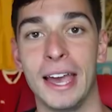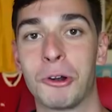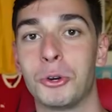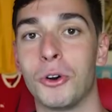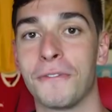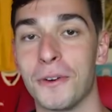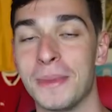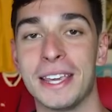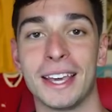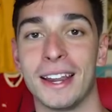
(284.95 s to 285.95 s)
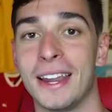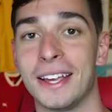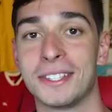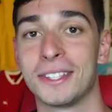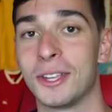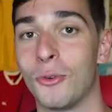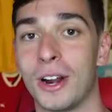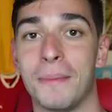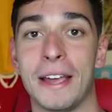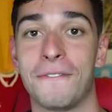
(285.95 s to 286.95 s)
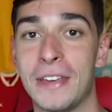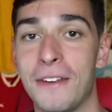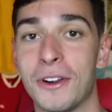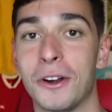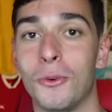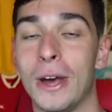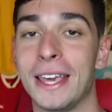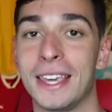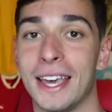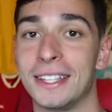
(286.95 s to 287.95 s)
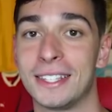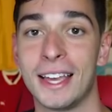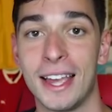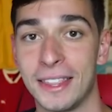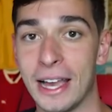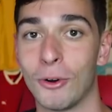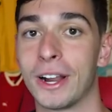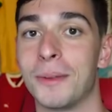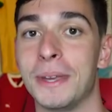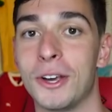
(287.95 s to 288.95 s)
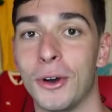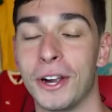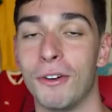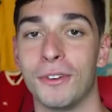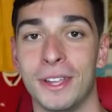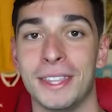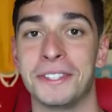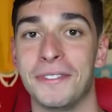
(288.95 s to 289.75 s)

Ecuador, for me, get an S. They're one of my favorite away kits that we're going to be going over in this